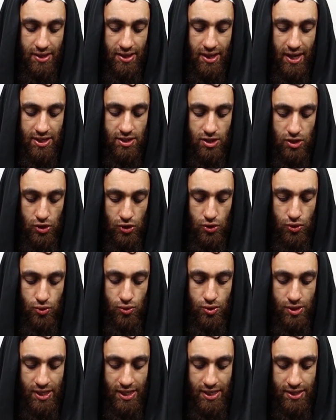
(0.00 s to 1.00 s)
that
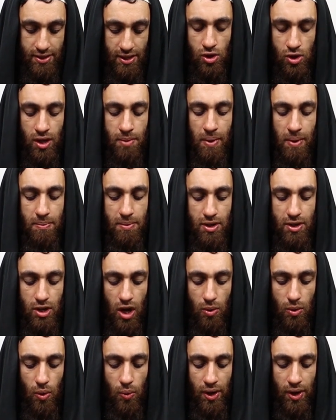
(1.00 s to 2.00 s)
you need. So Imam
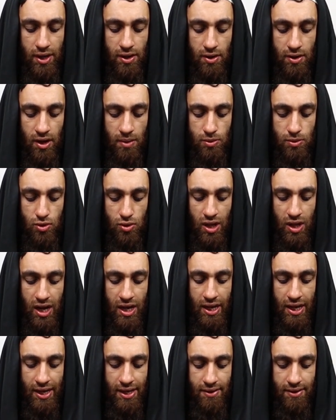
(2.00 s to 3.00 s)
al-Nawawi,
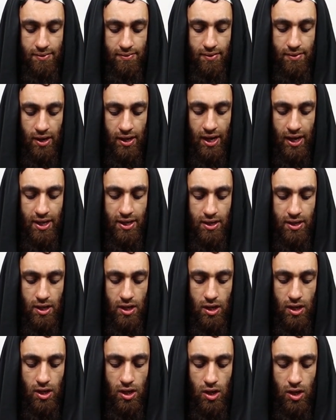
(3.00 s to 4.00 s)
rahmatullah alayhi, okay,
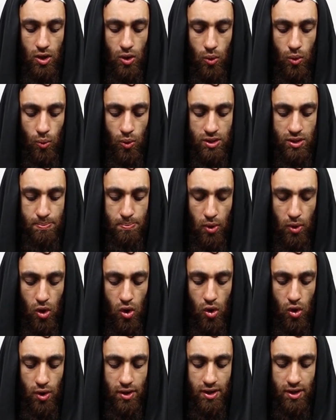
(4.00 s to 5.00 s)
was
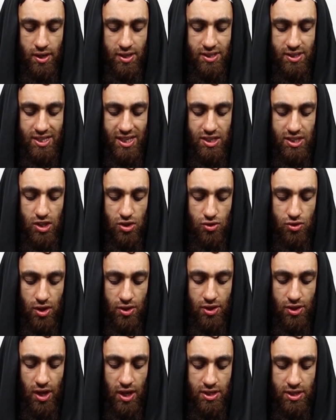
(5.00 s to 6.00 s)
born
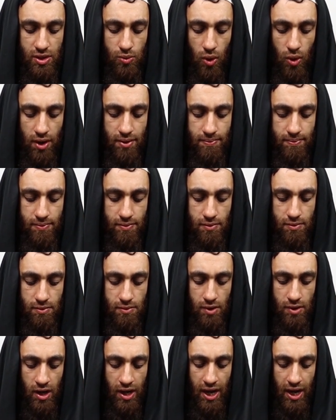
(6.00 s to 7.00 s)
631,
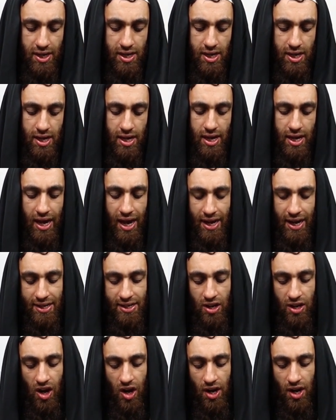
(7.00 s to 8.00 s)
okay,
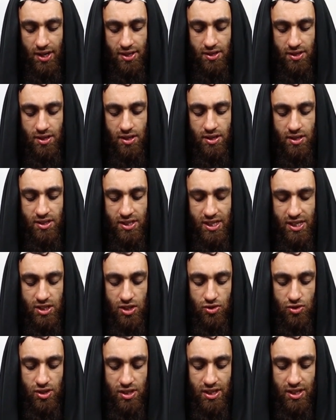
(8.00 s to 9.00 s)
and died
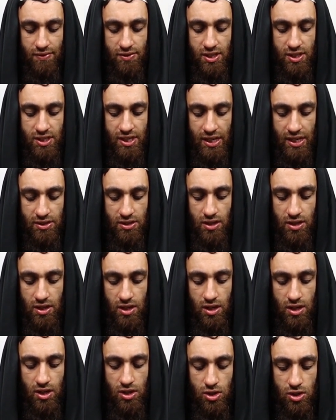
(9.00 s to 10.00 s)
676.
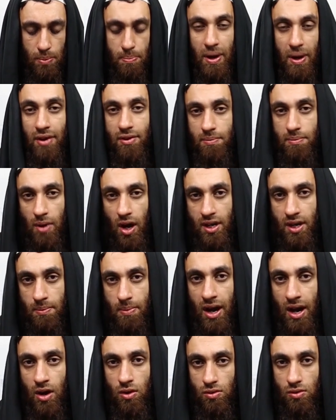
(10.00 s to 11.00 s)
So bear in mind
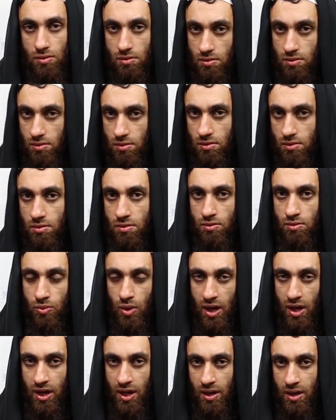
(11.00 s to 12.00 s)
about
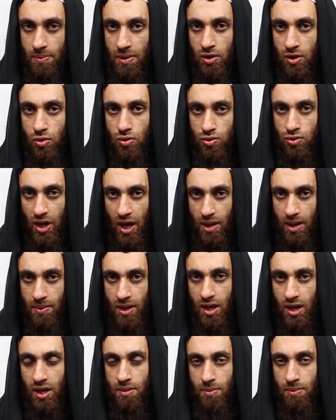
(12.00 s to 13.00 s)
what Ibn
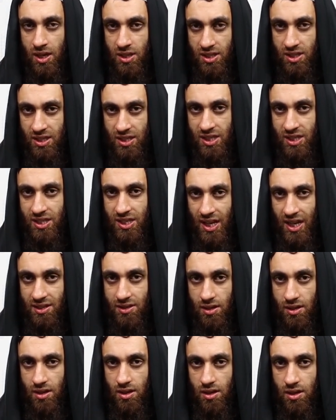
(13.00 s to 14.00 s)
Qudama al-Maqdisi
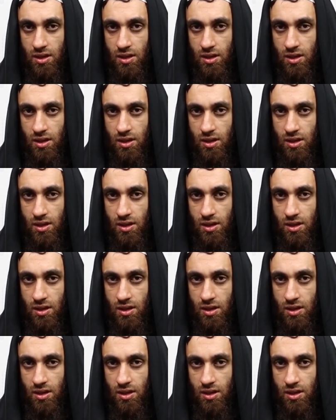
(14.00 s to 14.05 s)
said